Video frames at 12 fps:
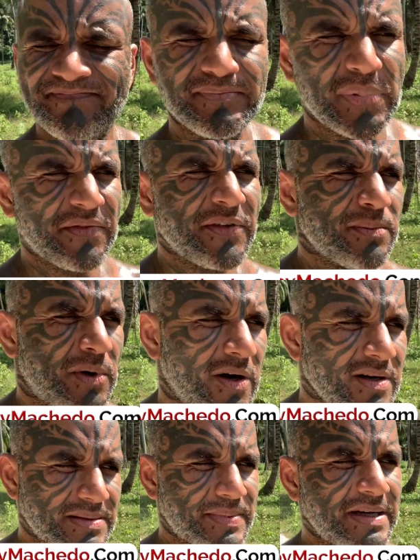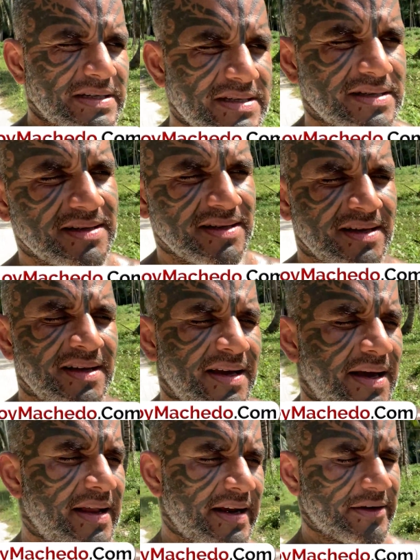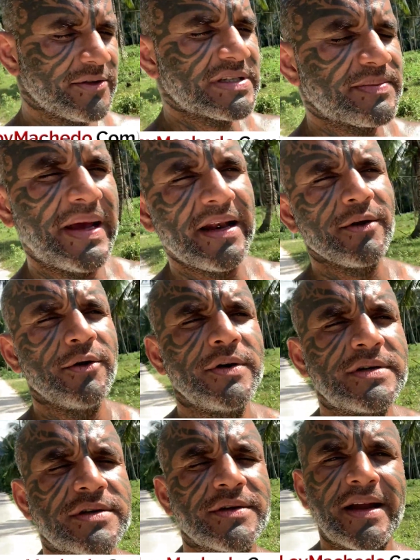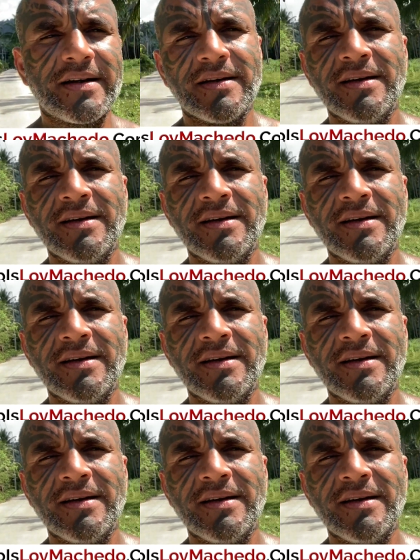Perfume bottles, because I like to smell good so that...